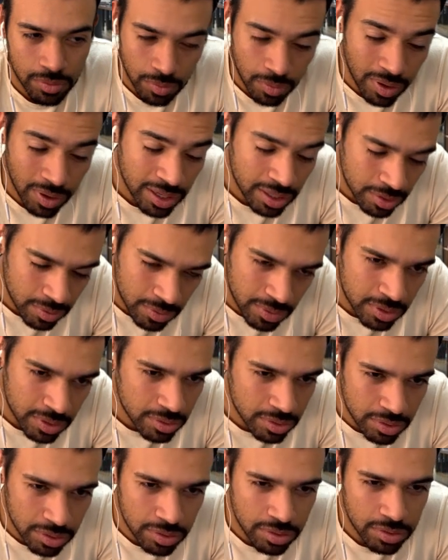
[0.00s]
Why we
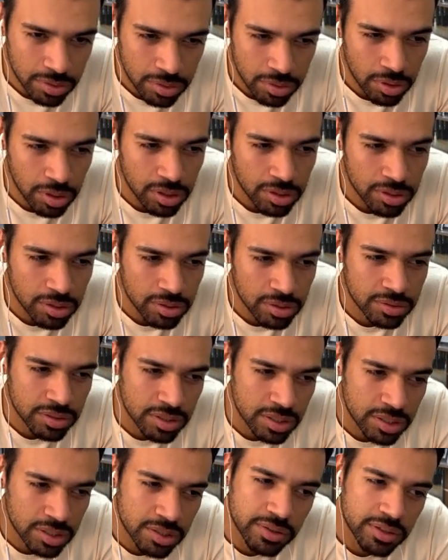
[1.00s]
not
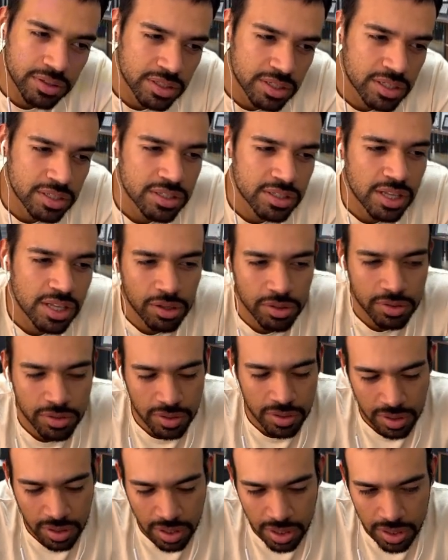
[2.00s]
considering this
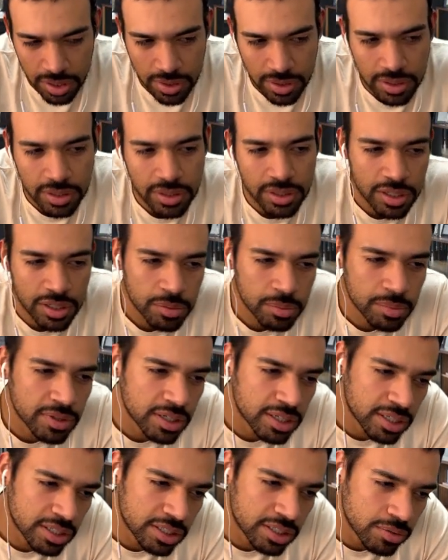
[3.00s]
downtrend line right here?
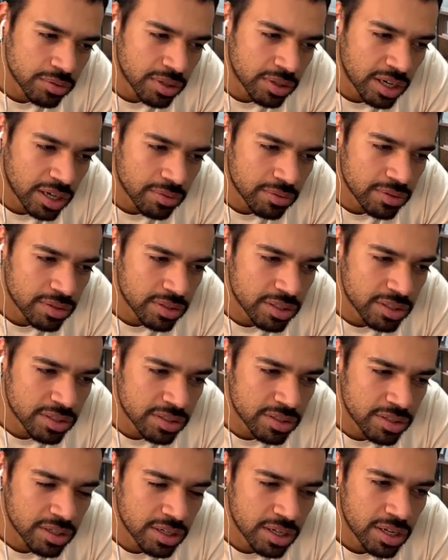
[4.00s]
Because we have
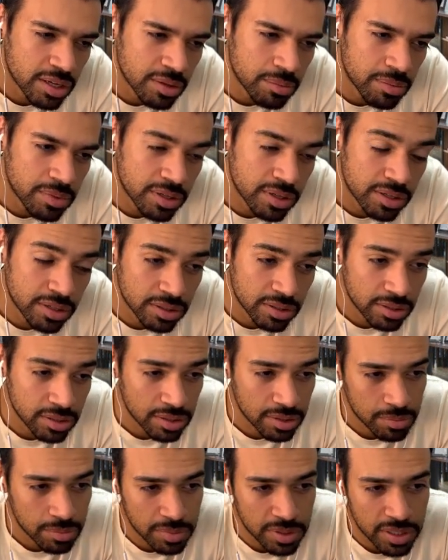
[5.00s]
this
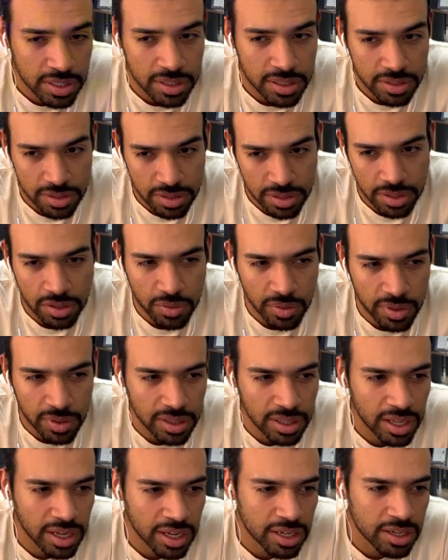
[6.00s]
biggest
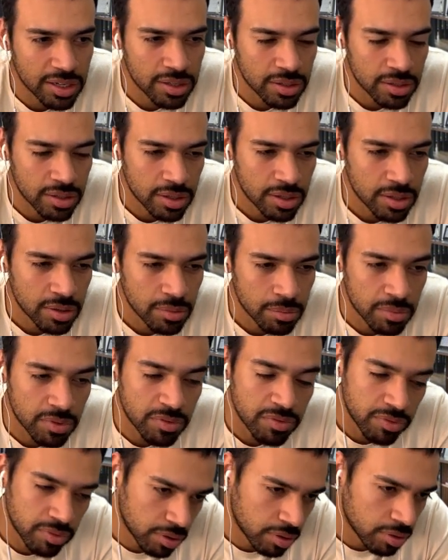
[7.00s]
trend line
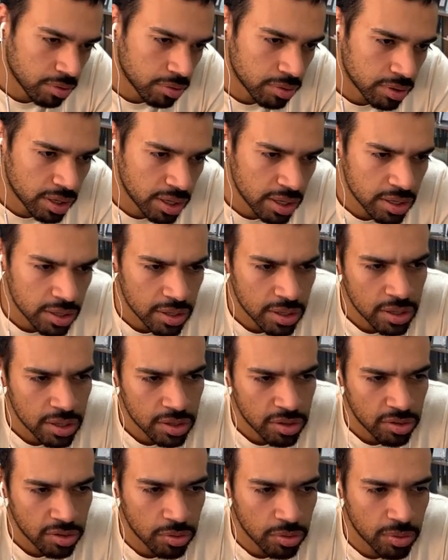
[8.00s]
before. Okay,
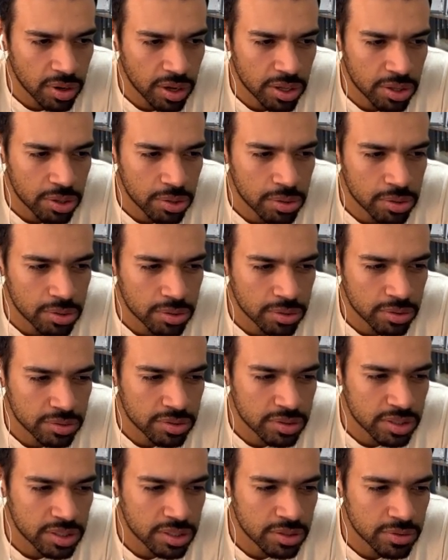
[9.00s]
so why you
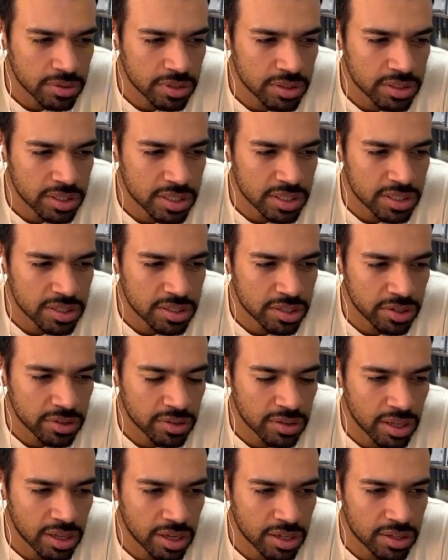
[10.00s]
considering this
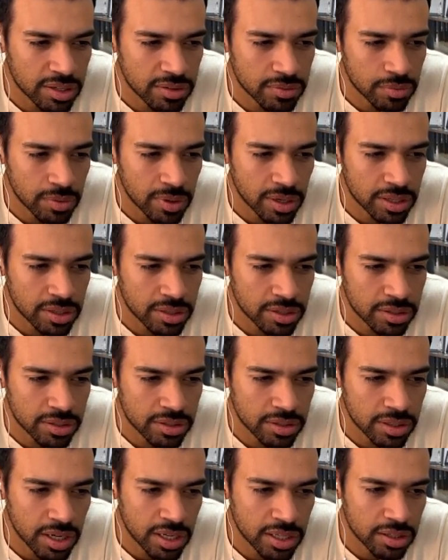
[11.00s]
trend line right
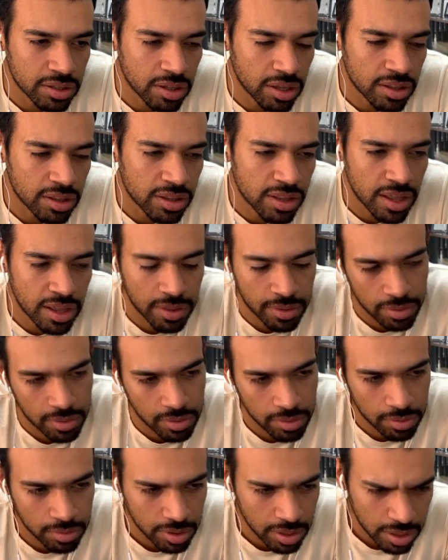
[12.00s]
here and not that?
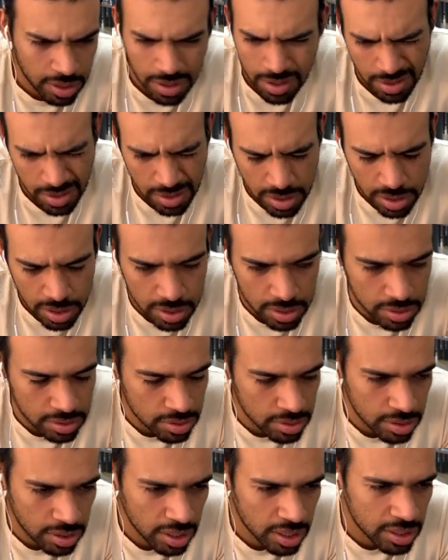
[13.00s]
Okay,
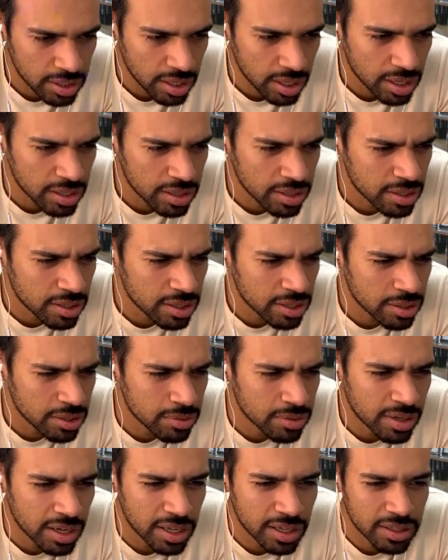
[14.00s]
and I think
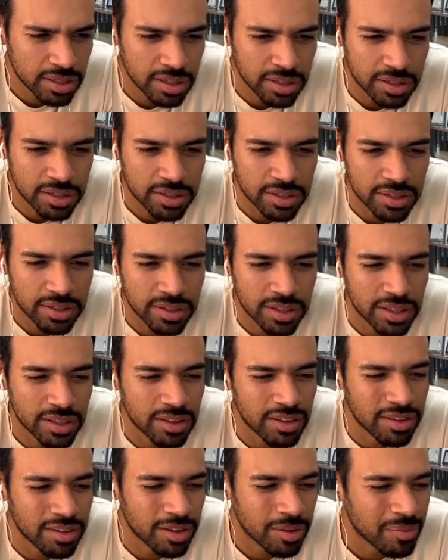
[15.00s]
you can understand
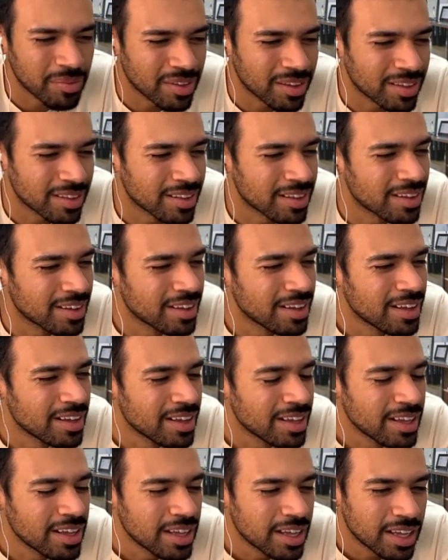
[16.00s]
something.
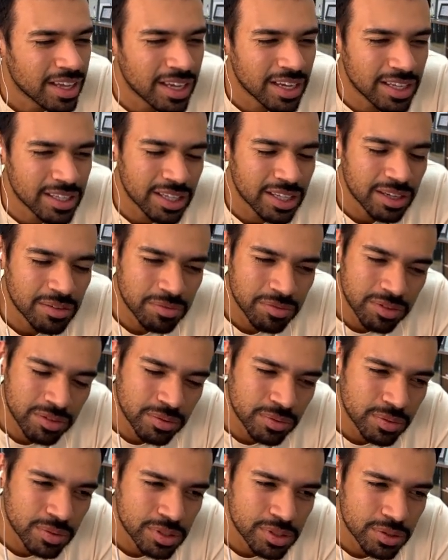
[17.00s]
And after
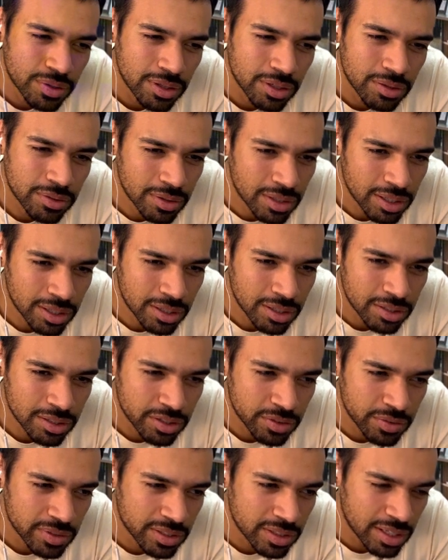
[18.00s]
we draw our
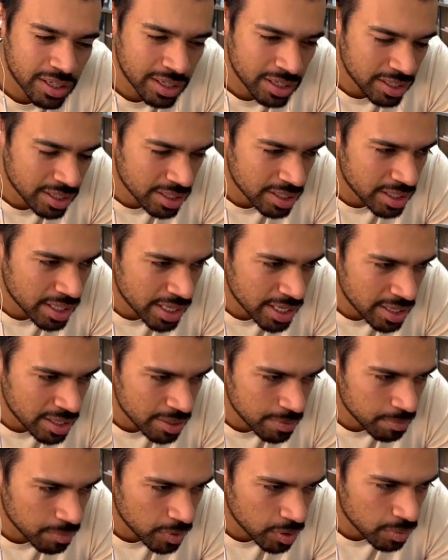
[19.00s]
trend line in
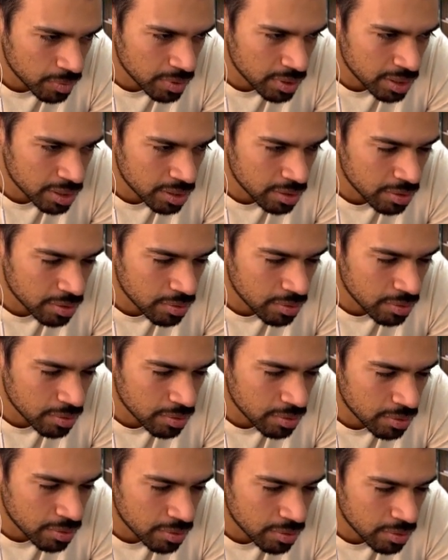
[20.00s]
daily,
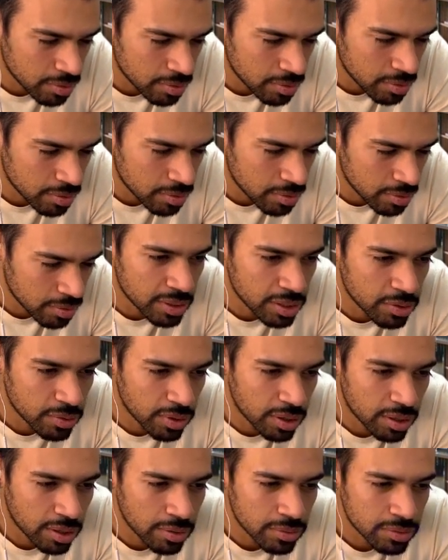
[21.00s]
we
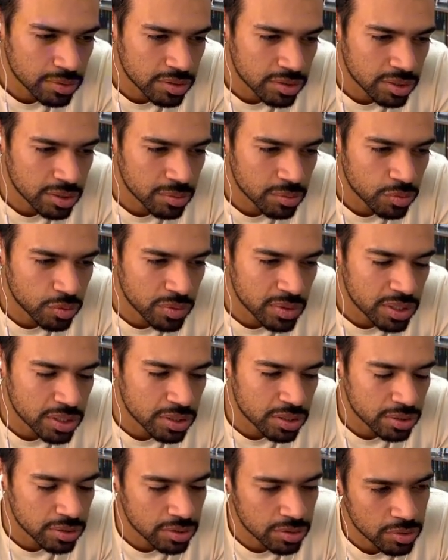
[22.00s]
draw some
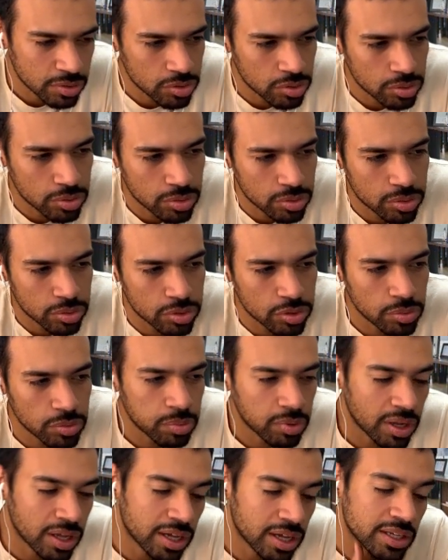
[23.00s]
regions to
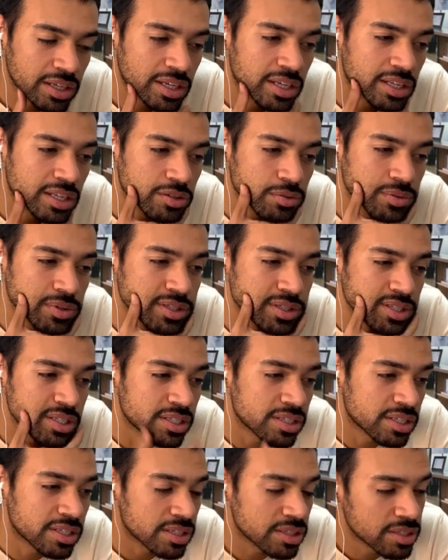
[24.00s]
supply and
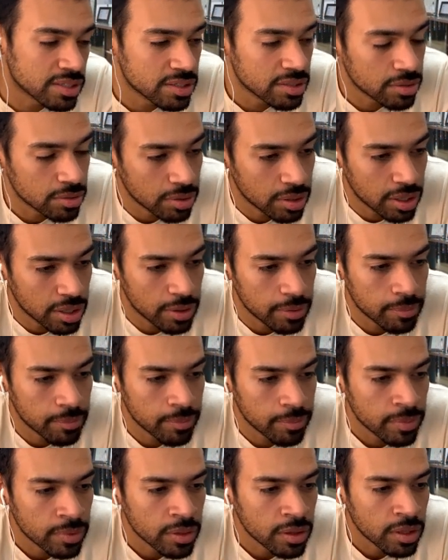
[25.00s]
resistance. Okay,